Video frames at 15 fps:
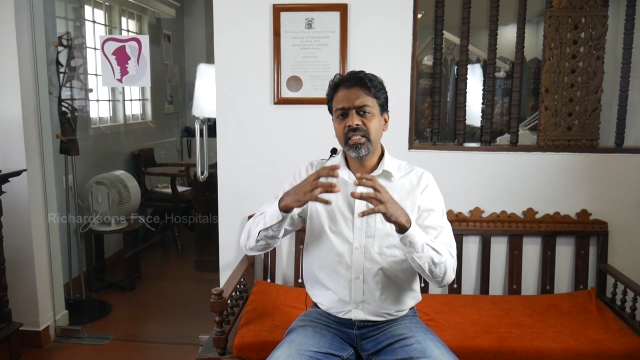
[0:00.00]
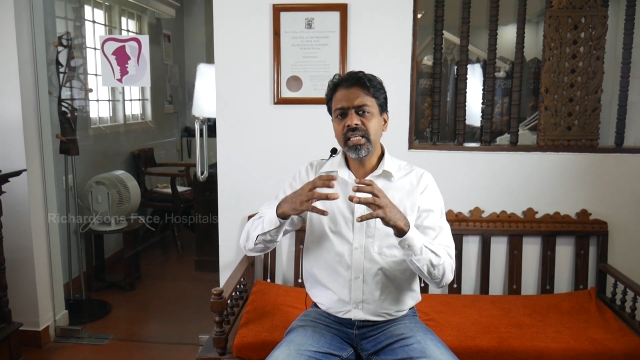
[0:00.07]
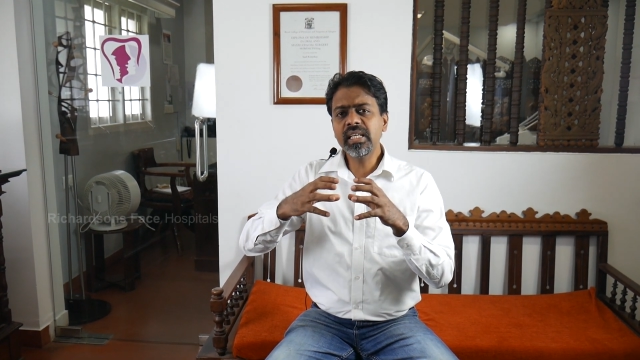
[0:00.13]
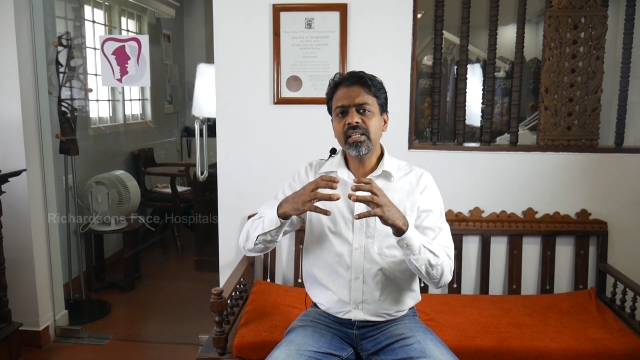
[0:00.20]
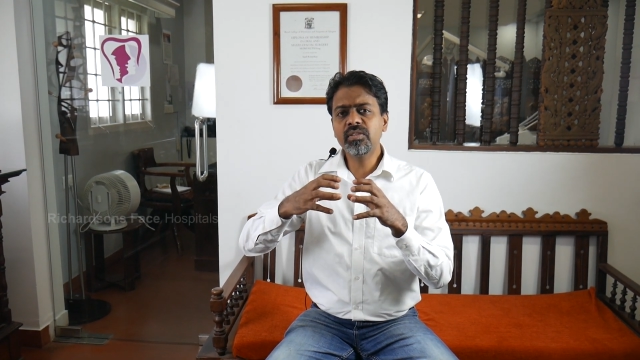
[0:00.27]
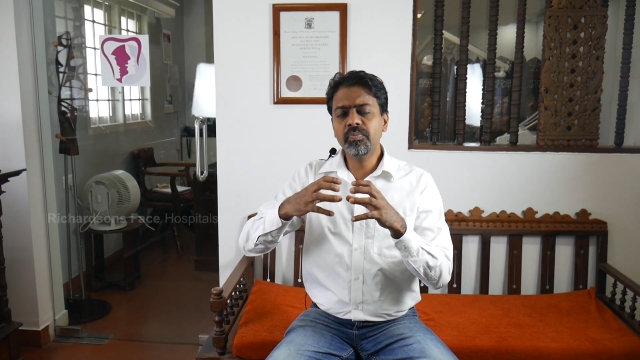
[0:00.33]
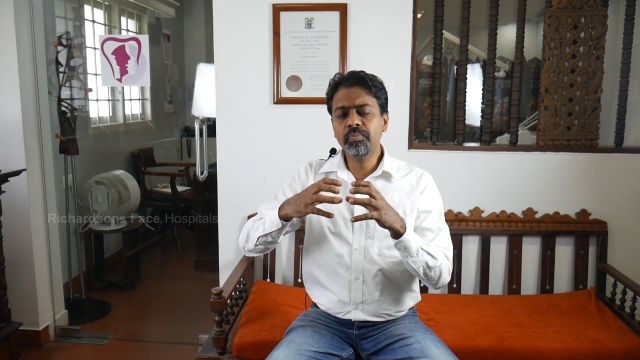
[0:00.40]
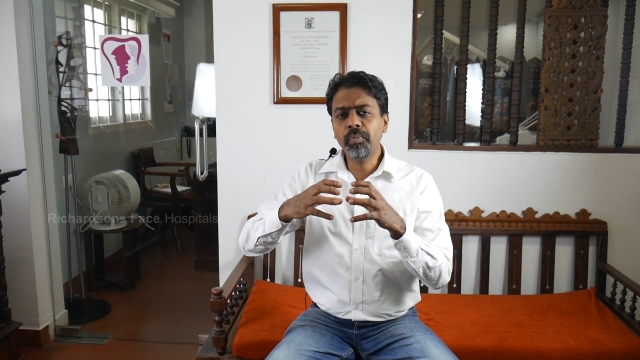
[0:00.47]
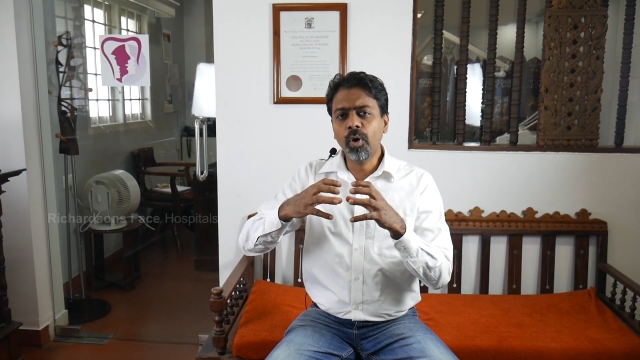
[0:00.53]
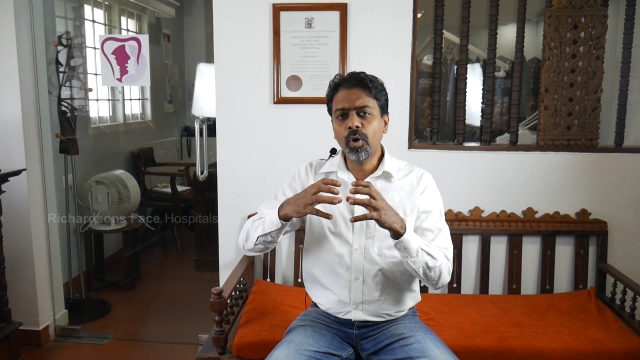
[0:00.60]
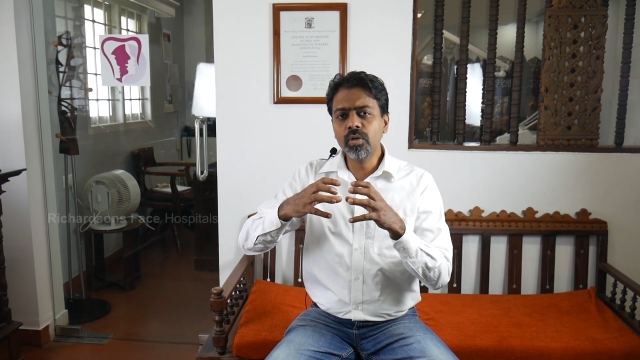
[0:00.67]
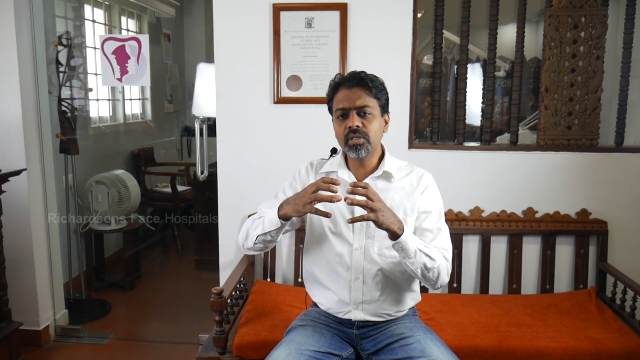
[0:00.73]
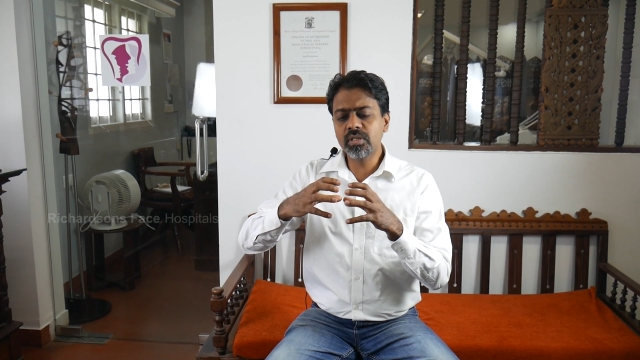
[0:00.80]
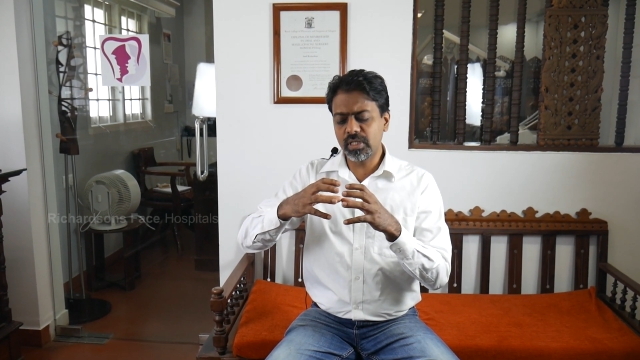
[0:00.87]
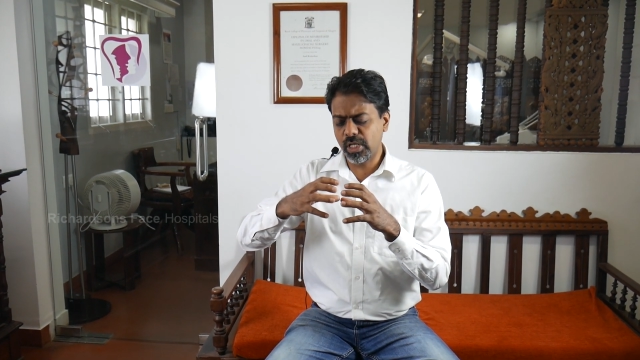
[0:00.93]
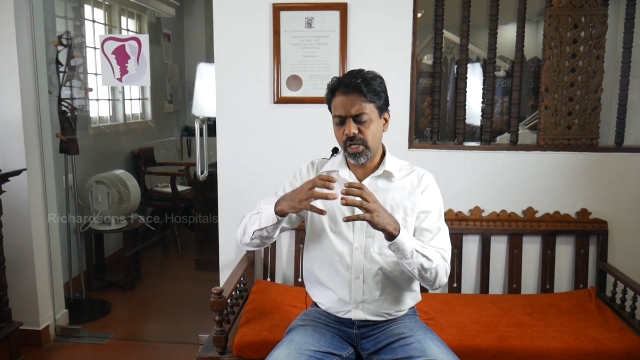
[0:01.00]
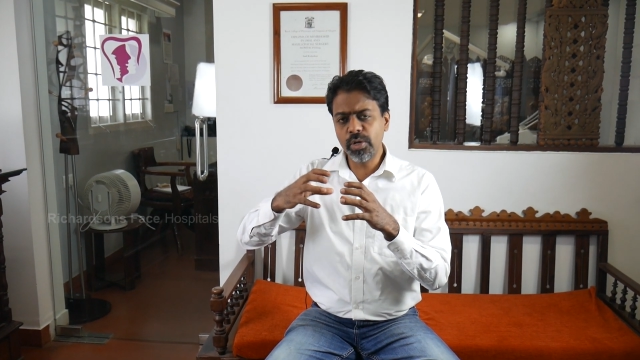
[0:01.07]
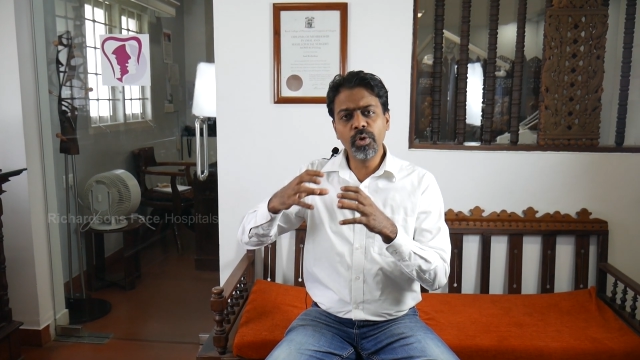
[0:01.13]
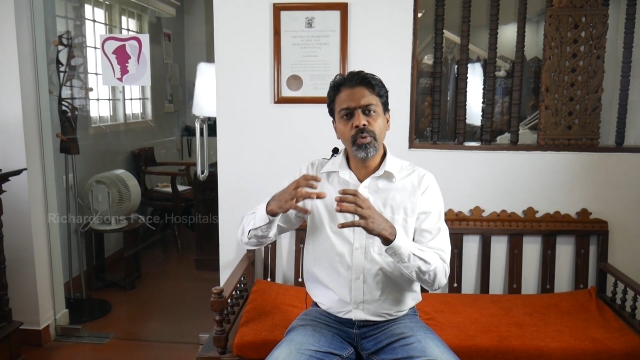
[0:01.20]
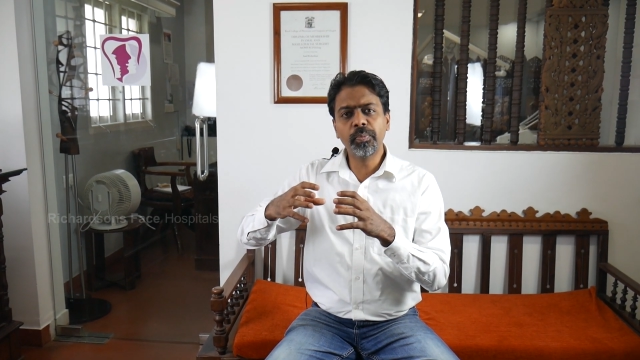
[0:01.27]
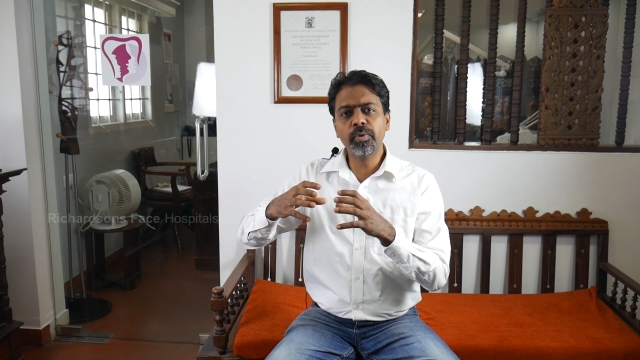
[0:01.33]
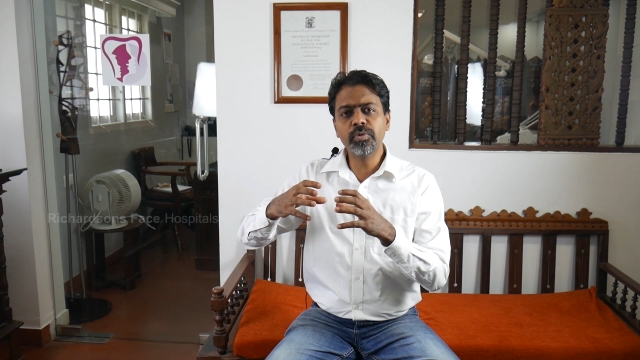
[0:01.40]
these bones, the
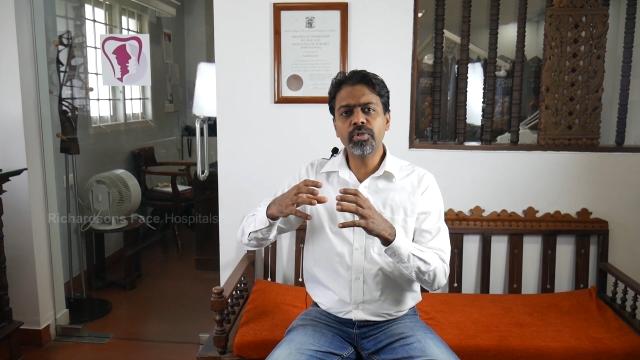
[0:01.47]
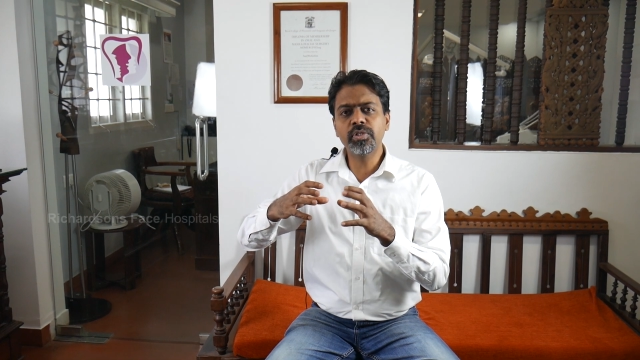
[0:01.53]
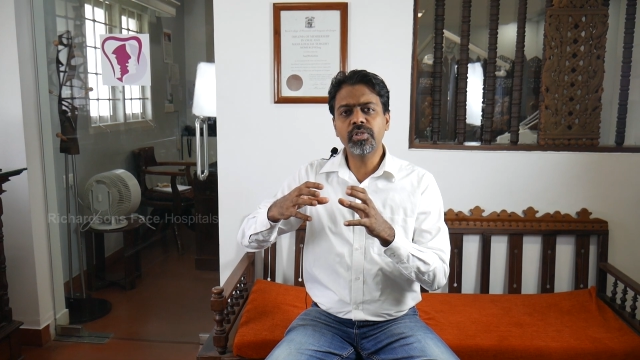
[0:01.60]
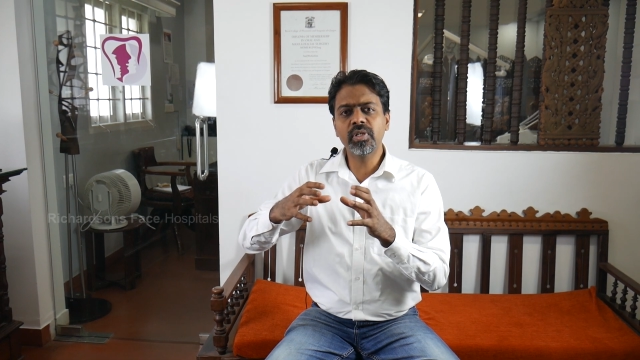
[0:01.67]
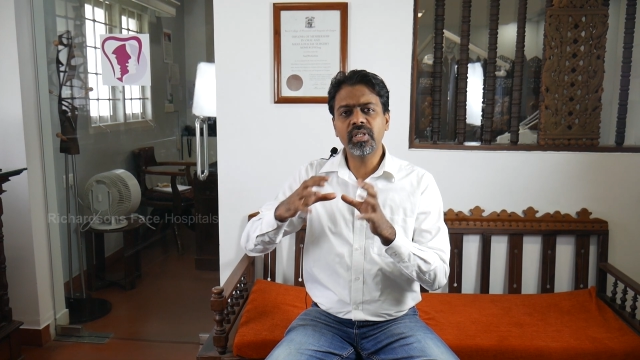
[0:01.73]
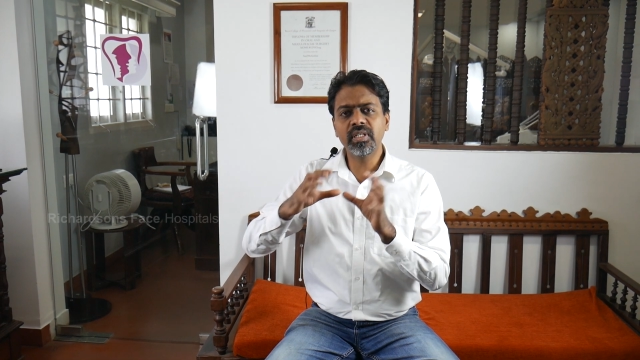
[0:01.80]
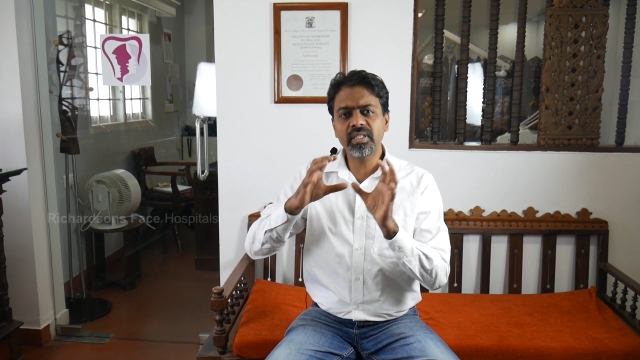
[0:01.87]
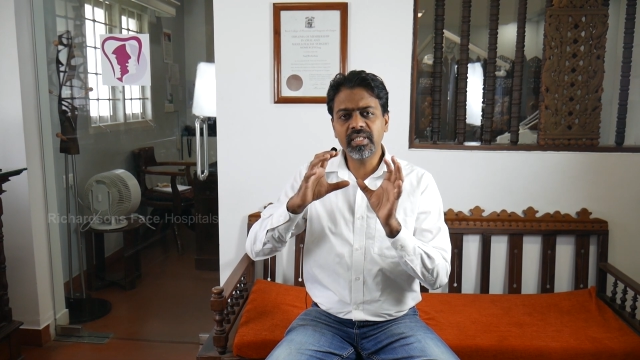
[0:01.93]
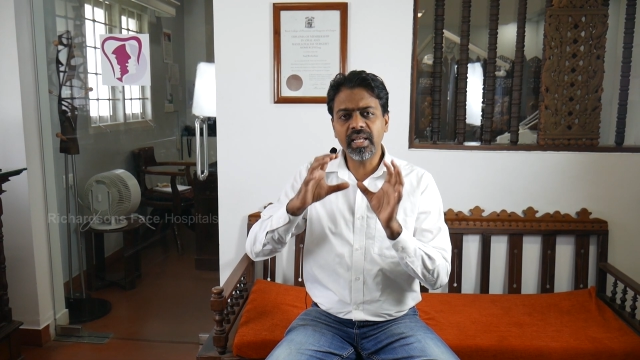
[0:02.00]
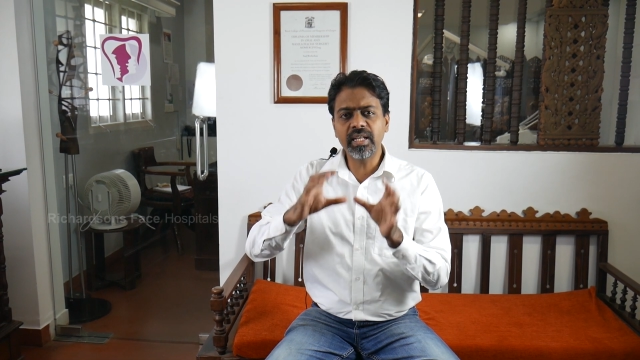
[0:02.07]
new position,